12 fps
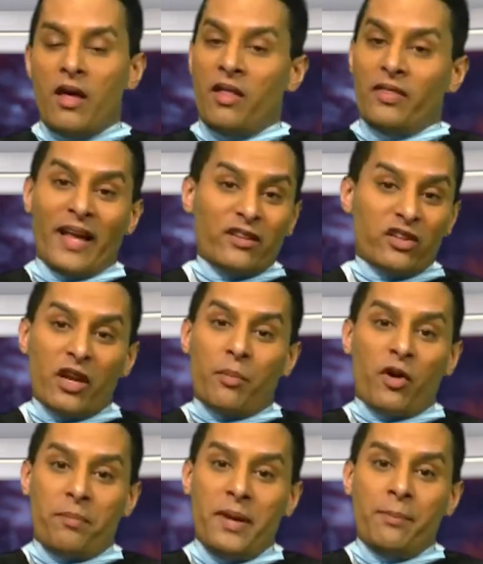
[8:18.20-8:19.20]
That's the number
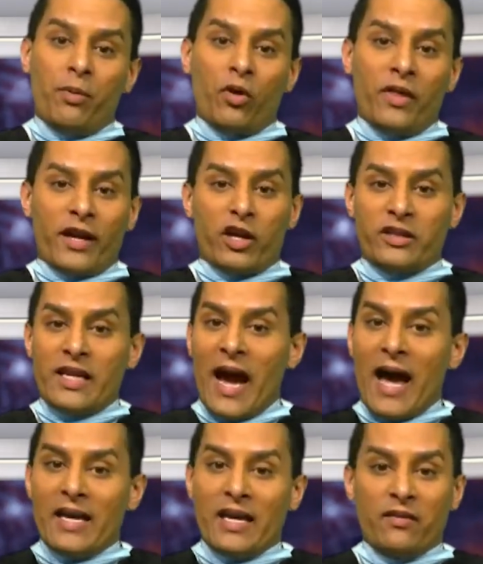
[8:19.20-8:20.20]
of people that could
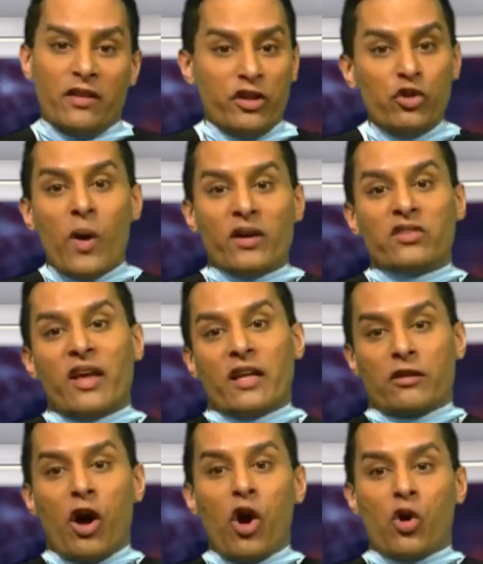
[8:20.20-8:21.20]
die in the USA
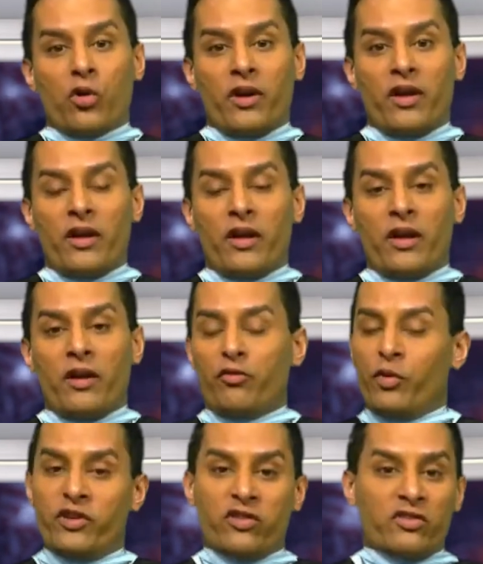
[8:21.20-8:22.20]
alone if
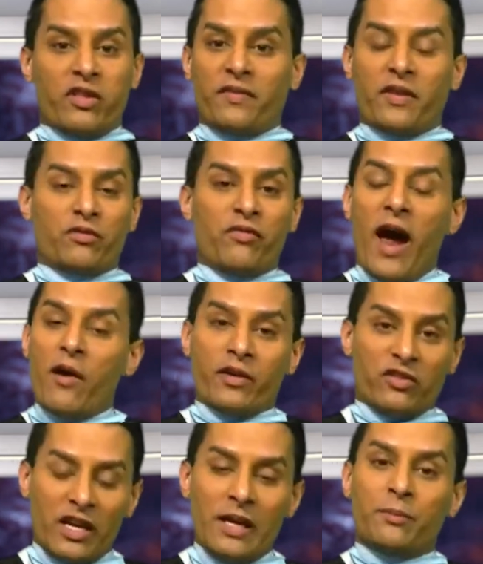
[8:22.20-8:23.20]
we just let this
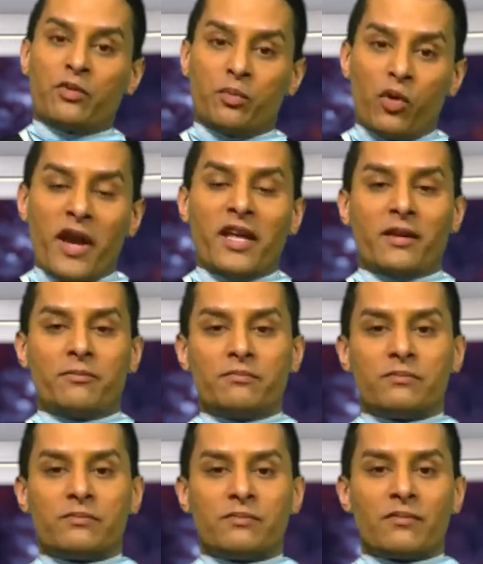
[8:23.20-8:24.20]
virus keep spreading.
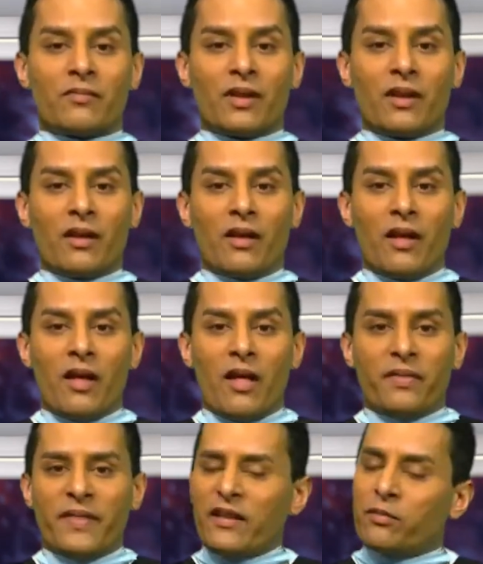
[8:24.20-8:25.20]

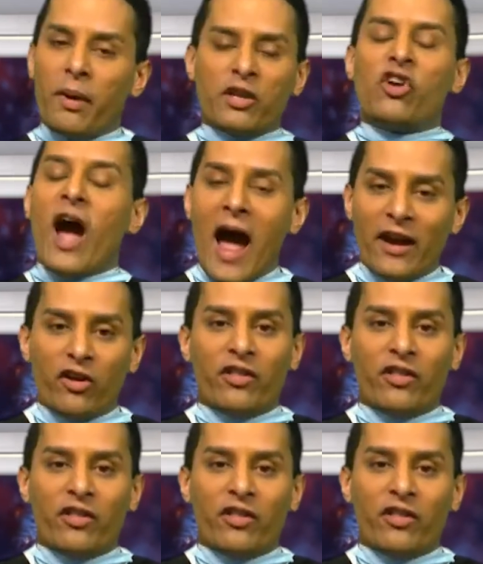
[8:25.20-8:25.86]
That's much higher